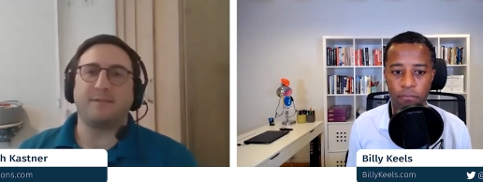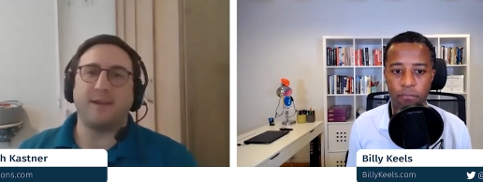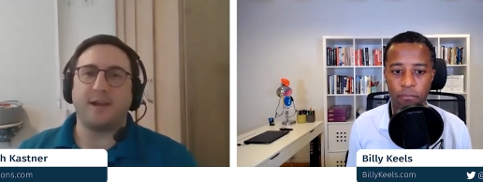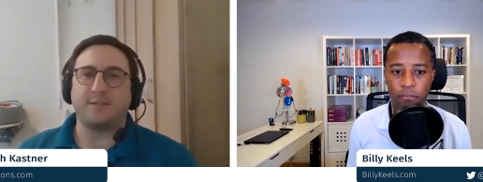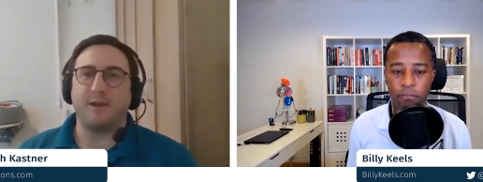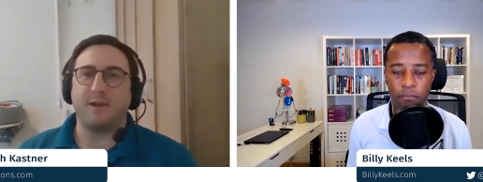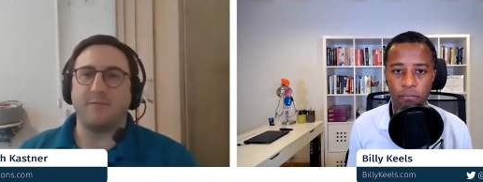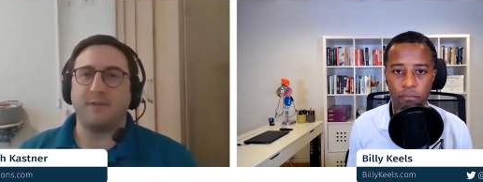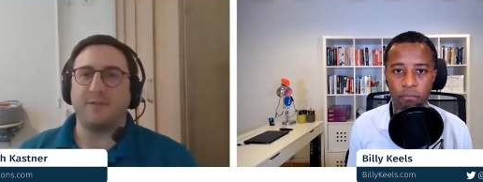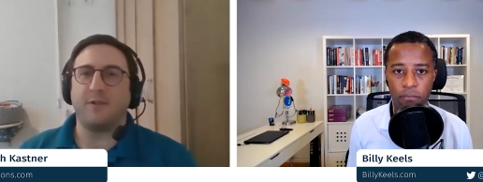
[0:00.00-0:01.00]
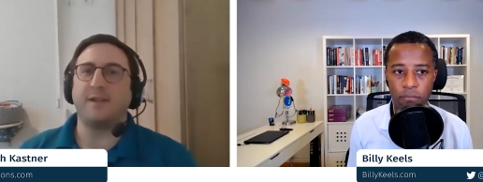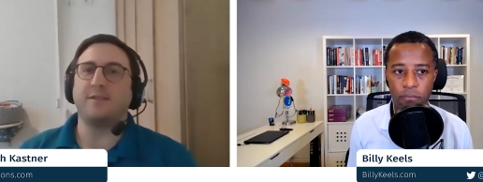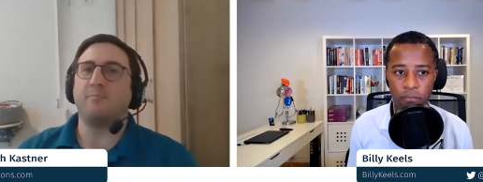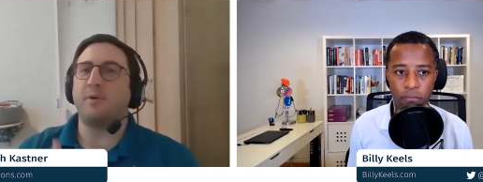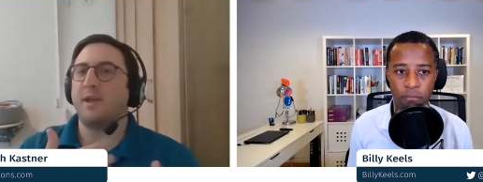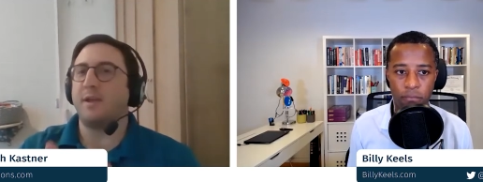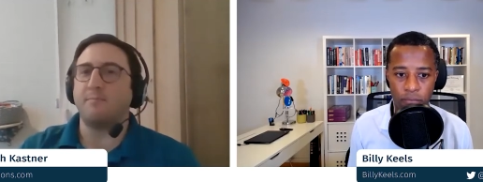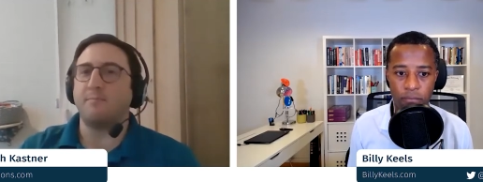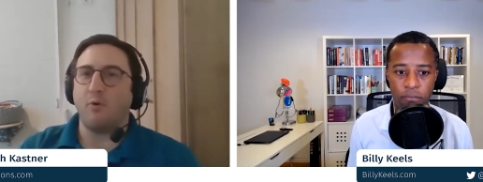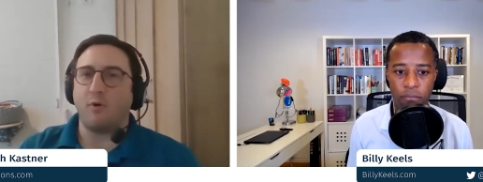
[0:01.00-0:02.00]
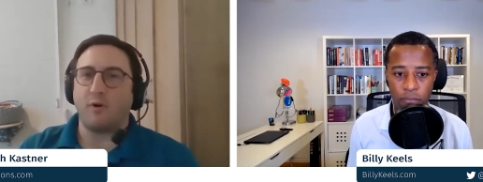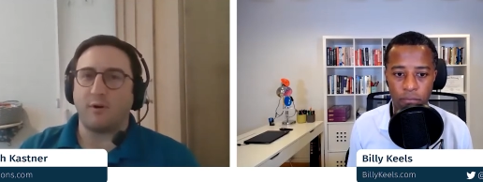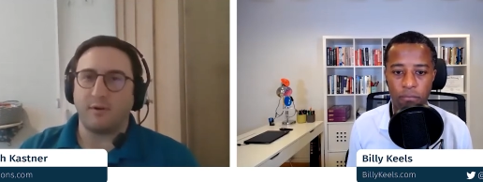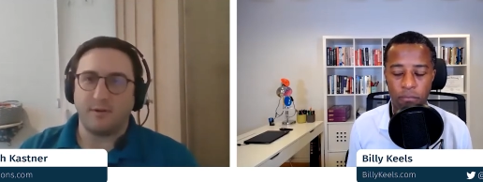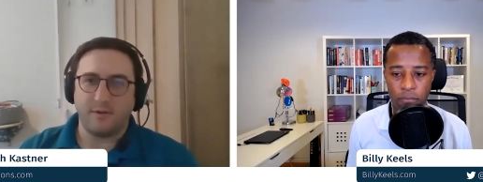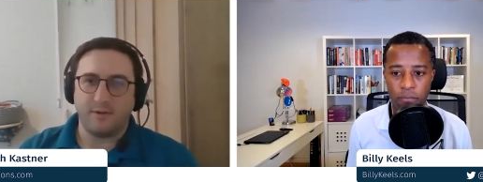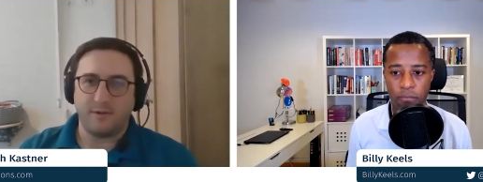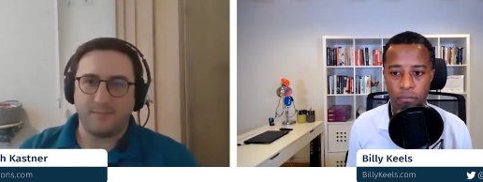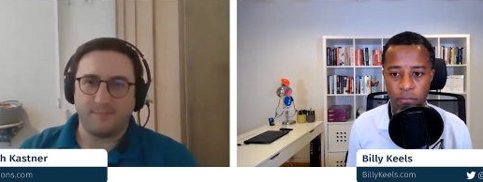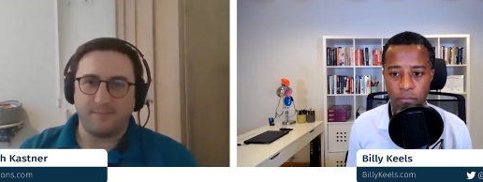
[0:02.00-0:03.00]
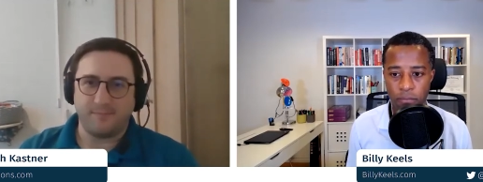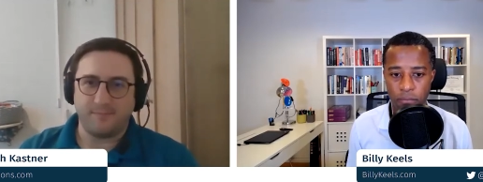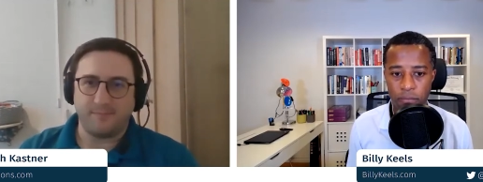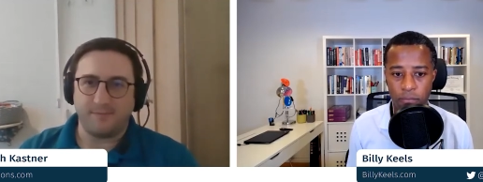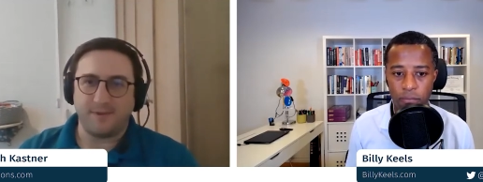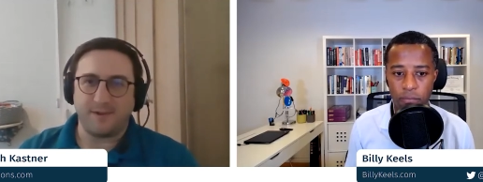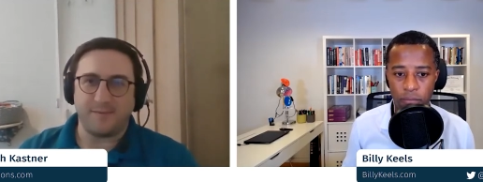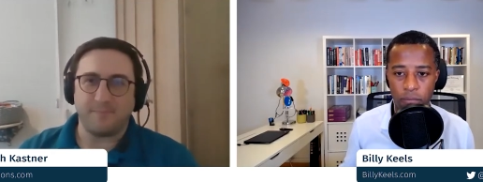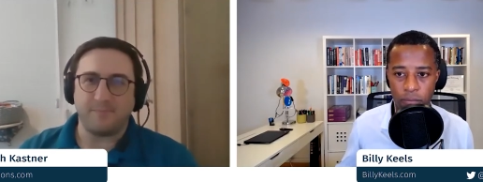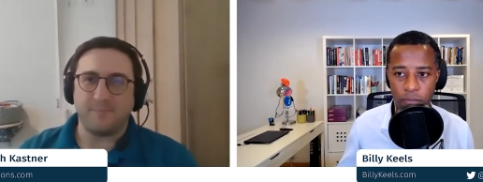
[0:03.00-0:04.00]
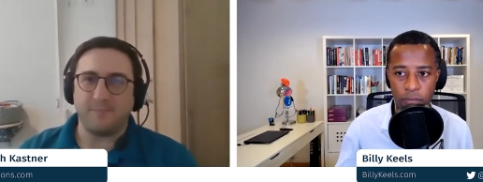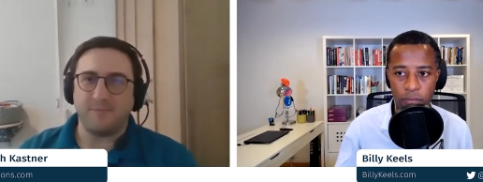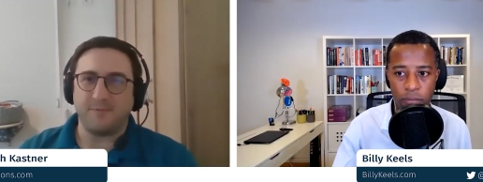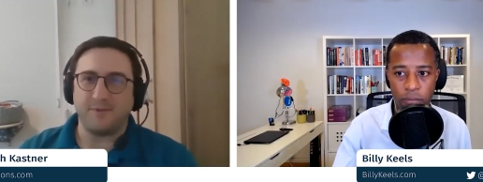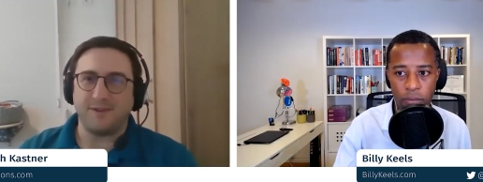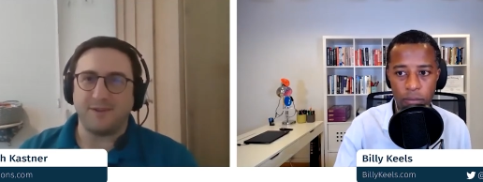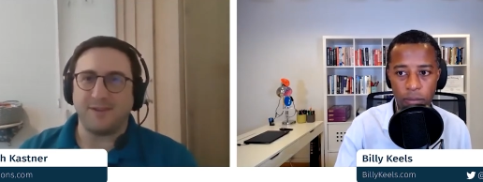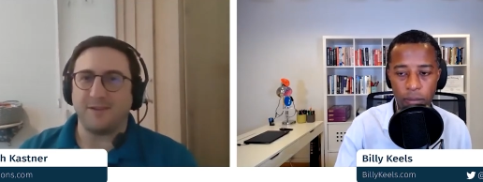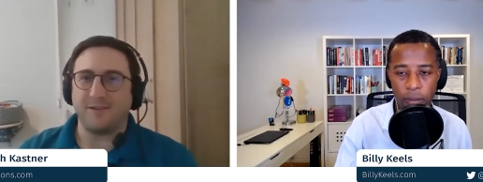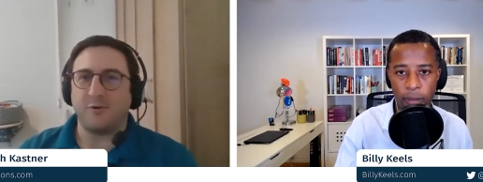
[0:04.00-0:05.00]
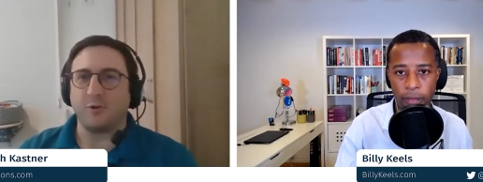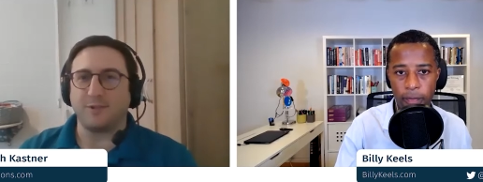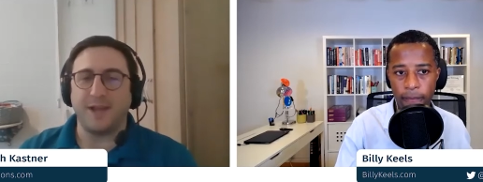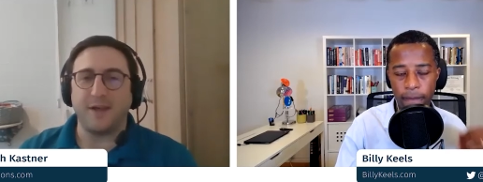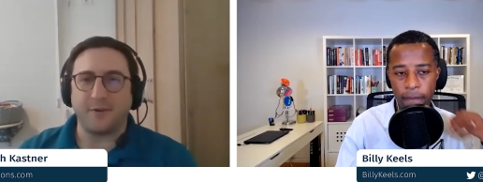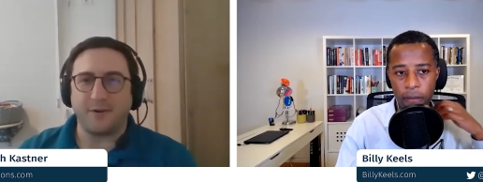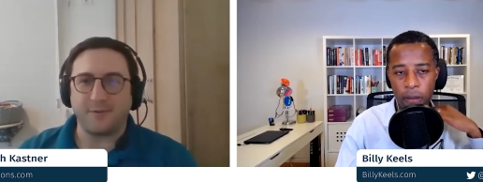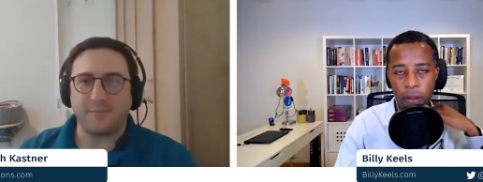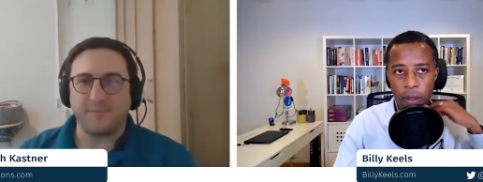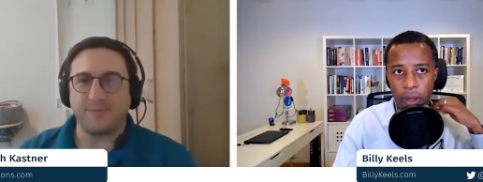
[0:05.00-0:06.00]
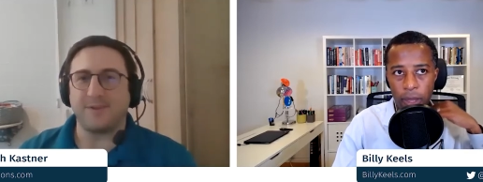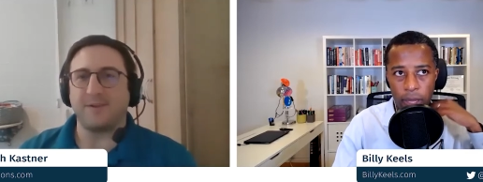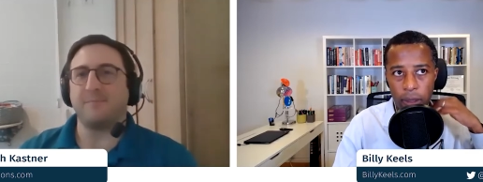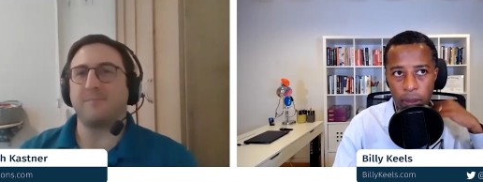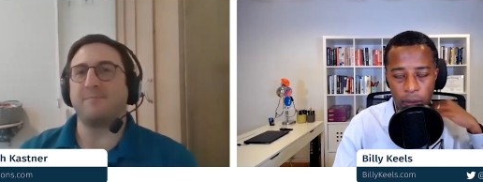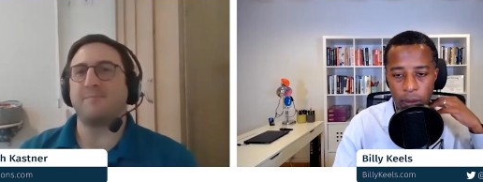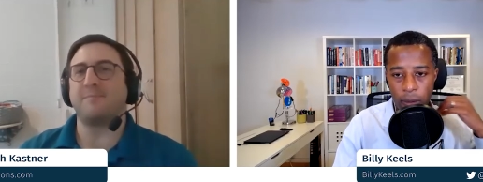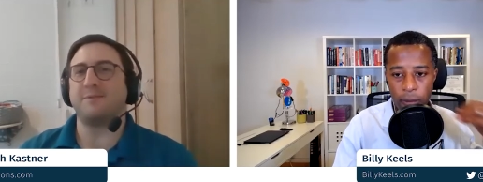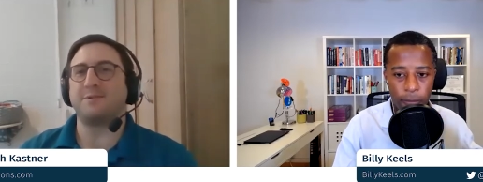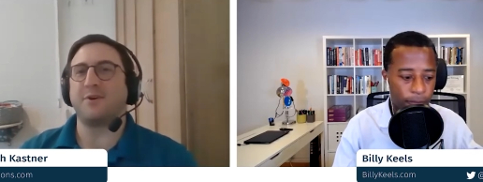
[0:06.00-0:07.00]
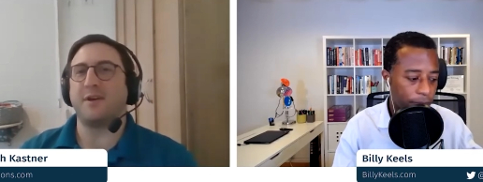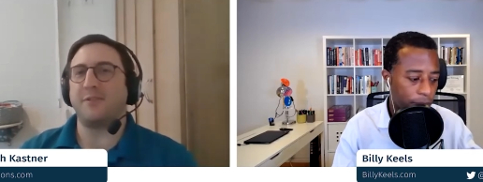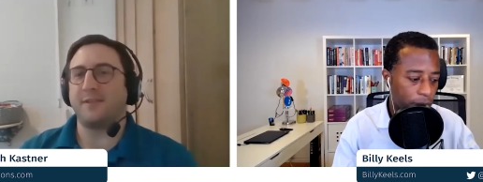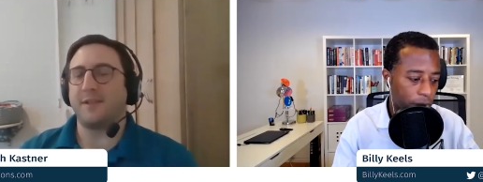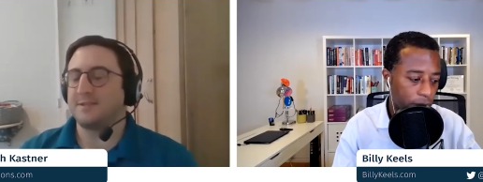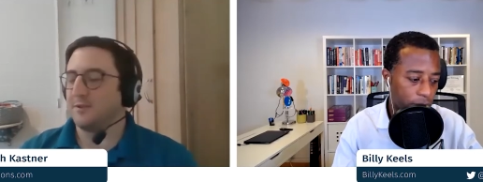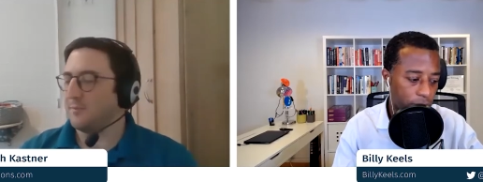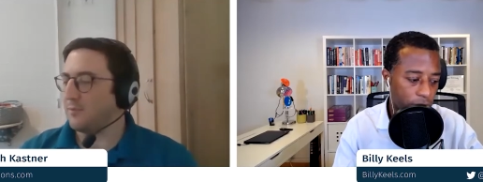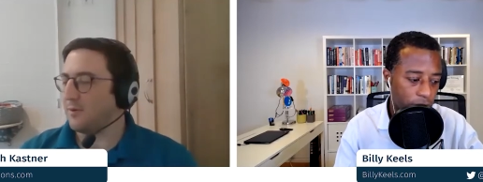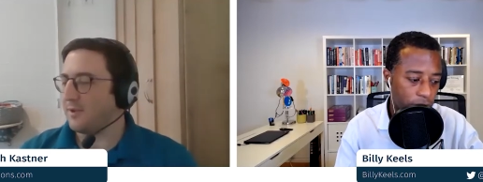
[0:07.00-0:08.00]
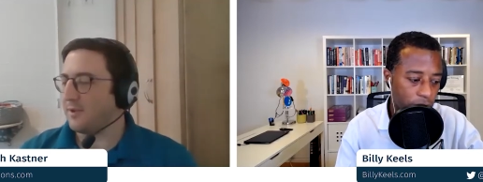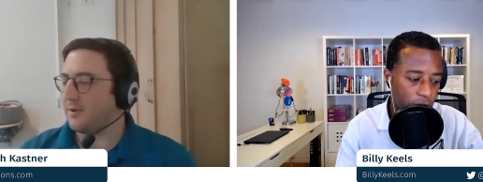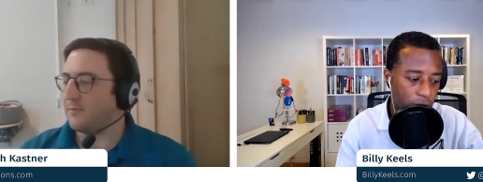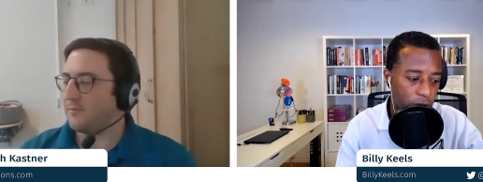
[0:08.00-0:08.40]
Speaker 1: tax benefit, and they'll end up paying more um, uh, altogether. Um, so I think that's a little more, you know,